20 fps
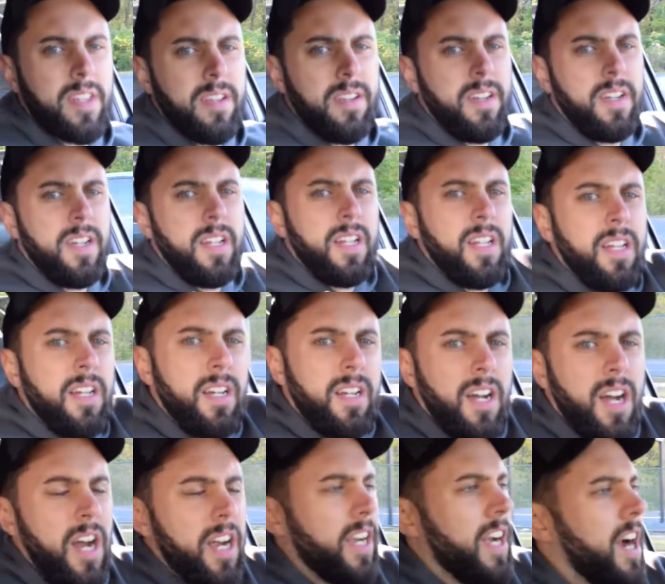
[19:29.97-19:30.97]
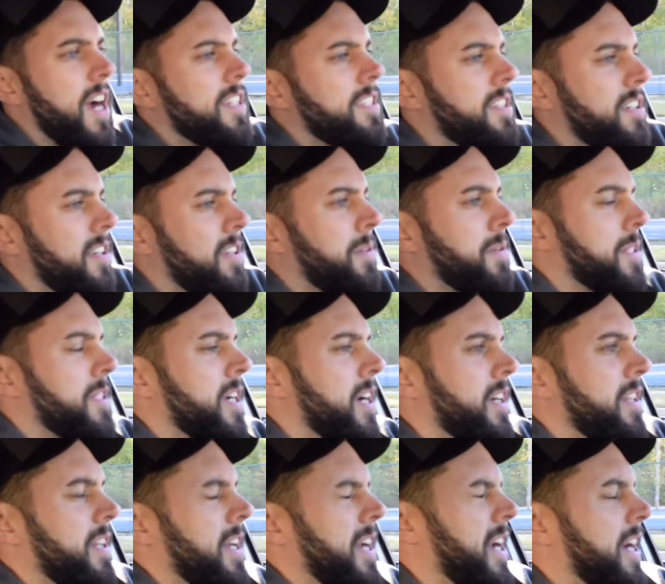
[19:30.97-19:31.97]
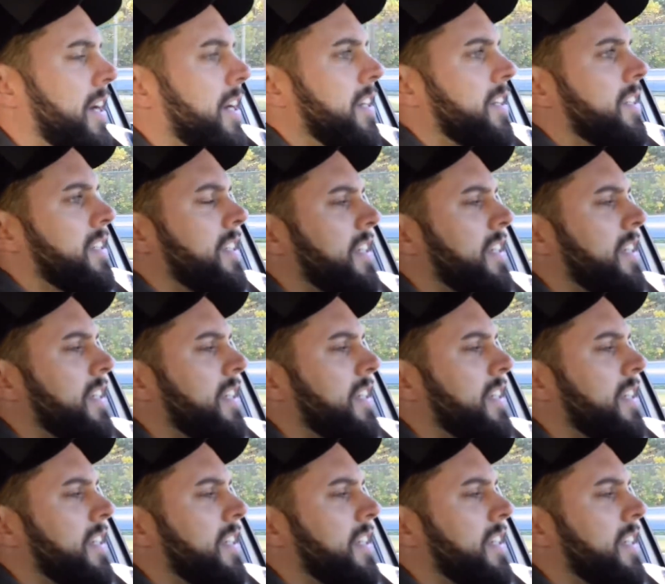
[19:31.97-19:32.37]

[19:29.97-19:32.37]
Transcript: All right, guys. So we're done there.